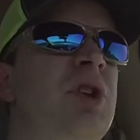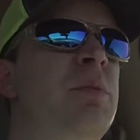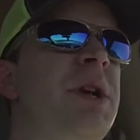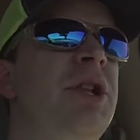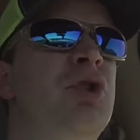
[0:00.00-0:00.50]
a
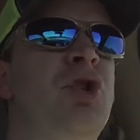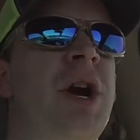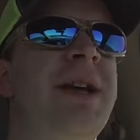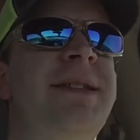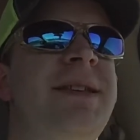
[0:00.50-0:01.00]
little
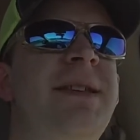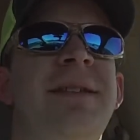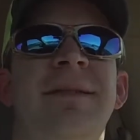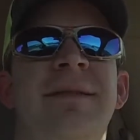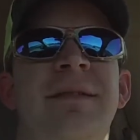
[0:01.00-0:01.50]
crazy
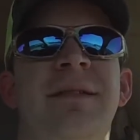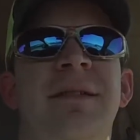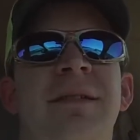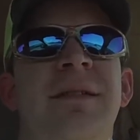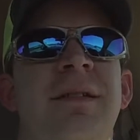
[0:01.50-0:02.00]

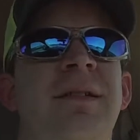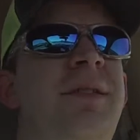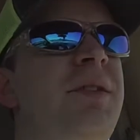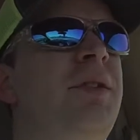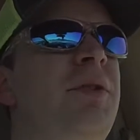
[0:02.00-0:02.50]

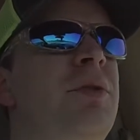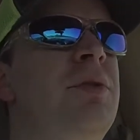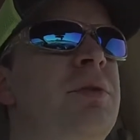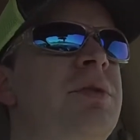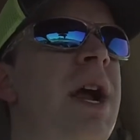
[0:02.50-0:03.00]

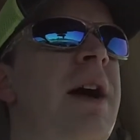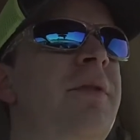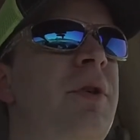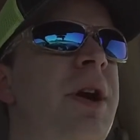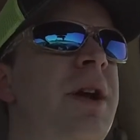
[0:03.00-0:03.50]
to drive
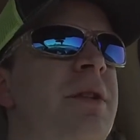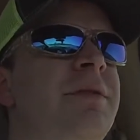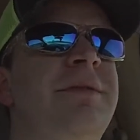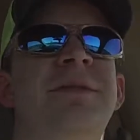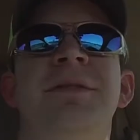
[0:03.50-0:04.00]

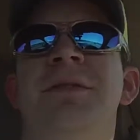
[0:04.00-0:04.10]
around